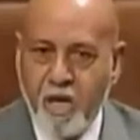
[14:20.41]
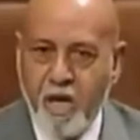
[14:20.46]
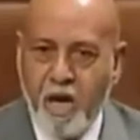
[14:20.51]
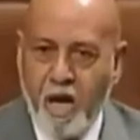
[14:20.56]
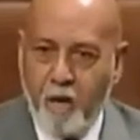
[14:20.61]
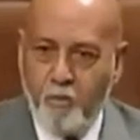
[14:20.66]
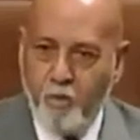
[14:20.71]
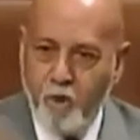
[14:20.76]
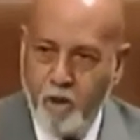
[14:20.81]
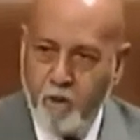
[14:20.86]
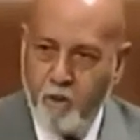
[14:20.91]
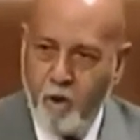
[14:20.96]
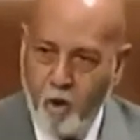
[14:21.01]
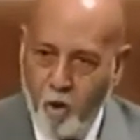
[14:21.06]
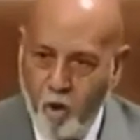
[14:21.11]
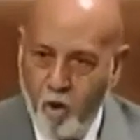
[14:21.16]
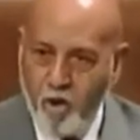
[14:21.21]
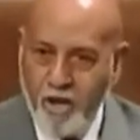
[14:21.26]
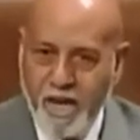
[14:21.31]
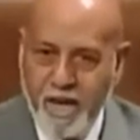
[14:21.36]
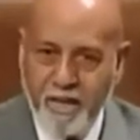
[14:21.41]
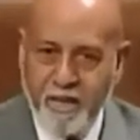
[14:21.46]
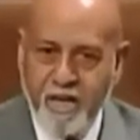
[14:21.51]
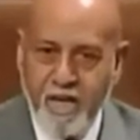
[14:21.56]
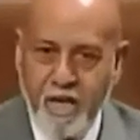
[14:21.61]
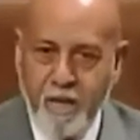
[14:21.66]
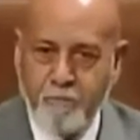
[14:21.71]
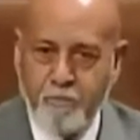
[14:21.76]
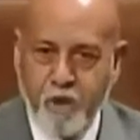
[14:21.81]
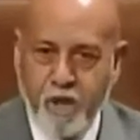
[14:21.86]
and we'll hold that
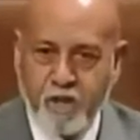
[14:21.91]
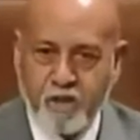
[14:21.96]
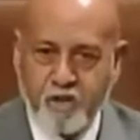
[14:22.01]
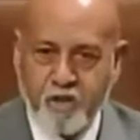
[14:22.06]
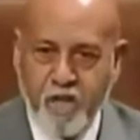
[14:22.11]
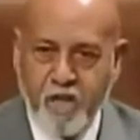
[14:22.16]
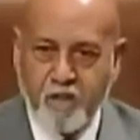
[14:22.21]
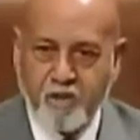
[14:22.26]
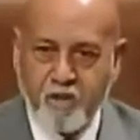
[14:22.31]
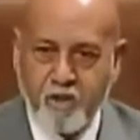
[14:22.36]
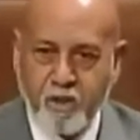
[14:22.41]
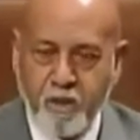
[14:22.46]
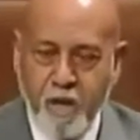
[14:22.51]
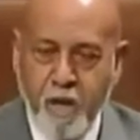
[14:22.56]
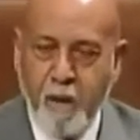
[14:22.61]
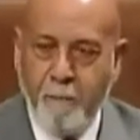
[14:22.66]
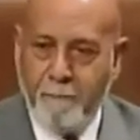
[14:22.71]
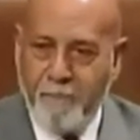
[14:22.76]
lame duck session,